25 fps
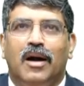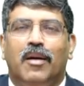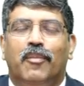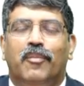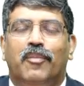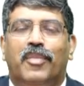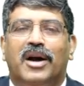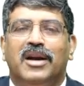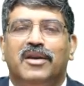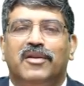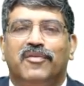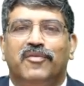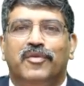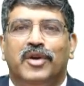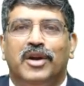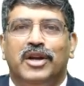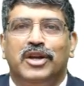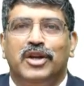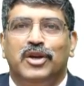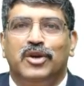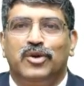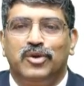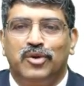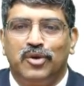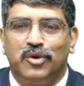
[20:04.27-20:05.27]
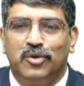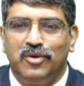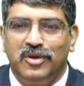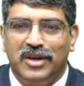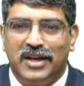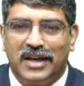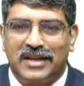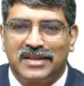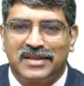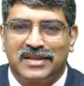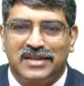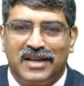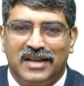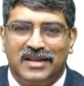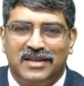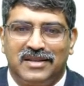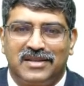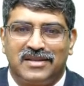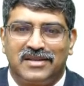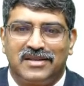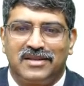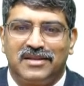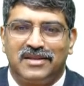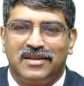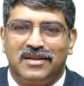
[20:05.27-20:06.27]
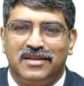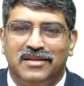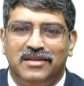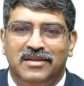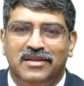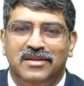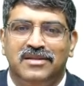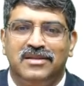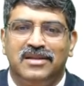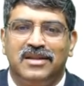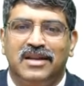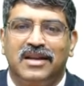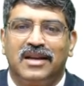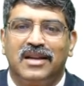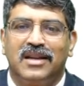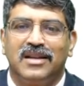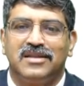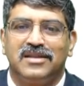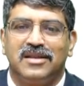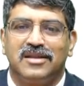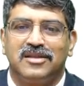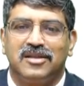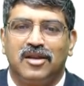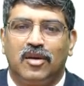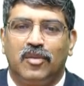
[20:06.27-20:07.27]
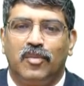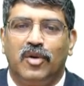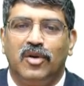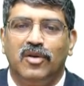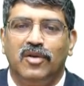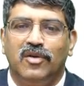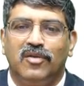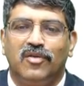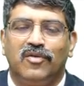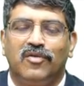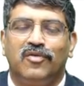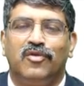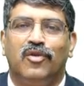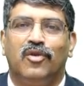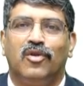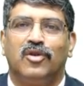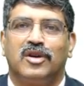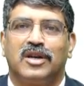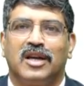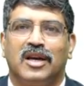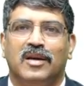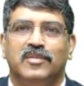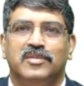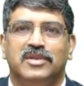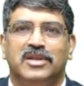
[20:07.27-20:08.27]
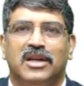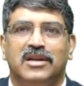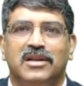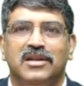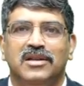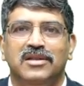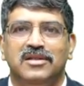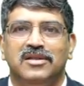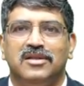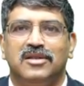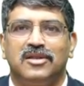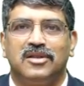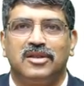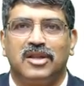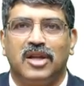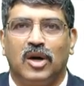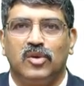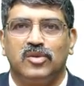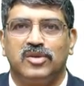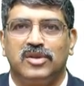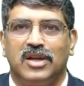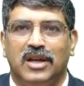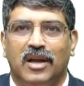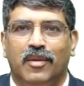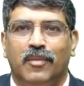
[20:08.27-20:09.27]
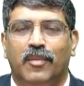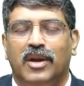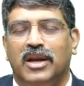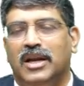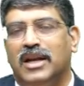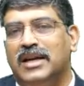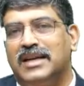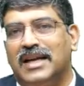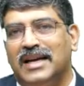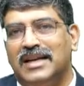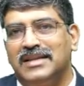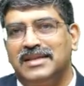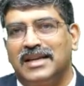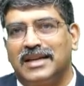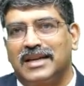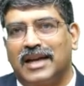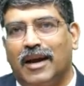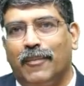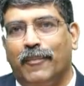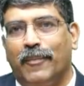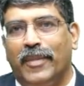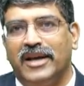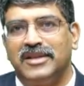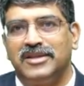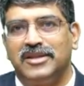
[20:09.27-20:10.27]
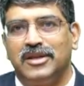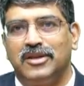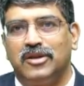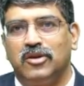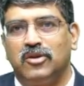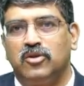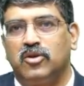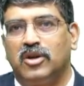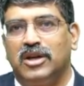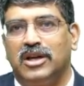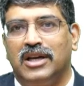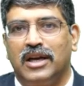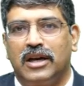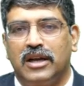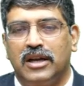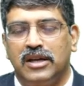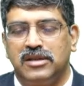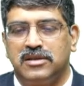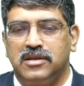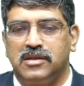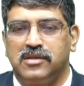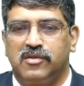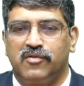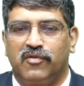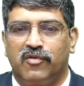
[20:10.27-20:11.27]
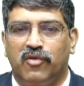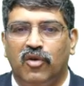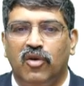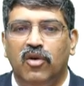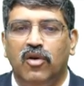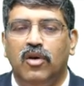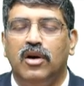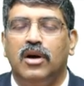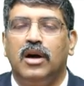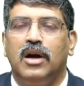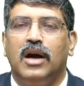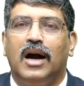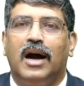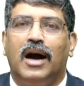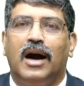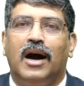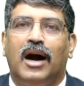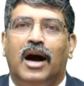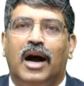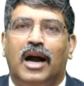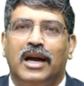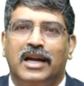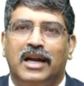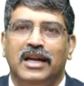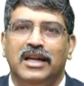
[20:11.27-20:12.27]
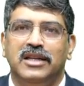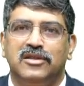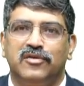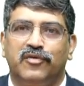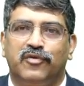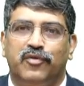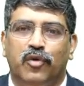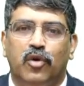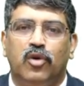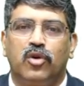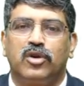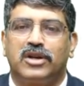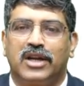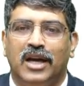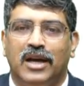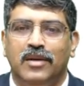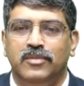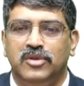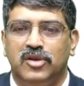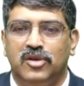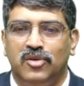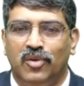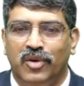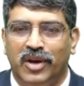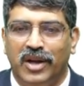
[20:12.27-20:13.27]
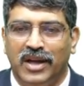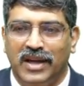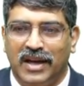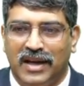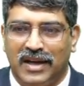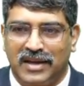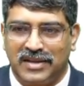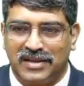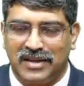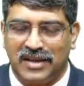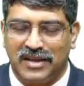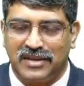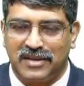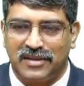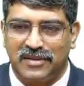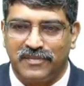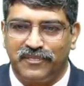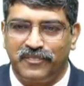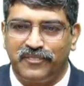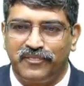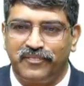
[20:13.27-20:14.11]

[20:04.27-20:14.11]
But when you do exercise, this increases about 4 times, that is 1000 ml. It has the capacity to increase its flow at least 4 times during exercise.